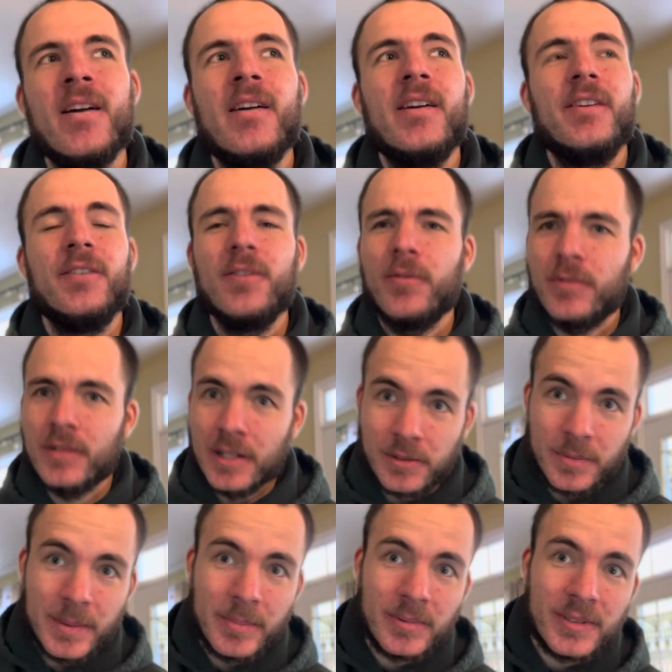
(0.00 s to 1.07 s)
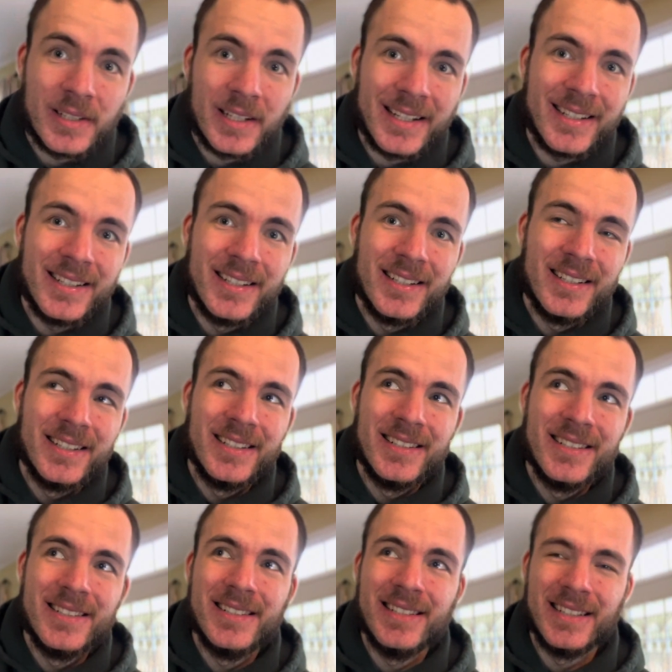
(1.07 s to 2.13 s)
You know what else people say
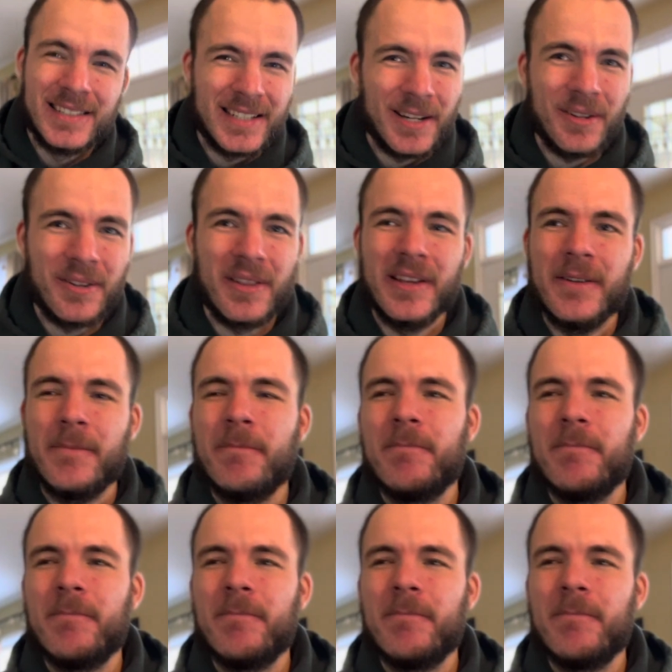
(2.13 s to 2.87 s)
is healthy?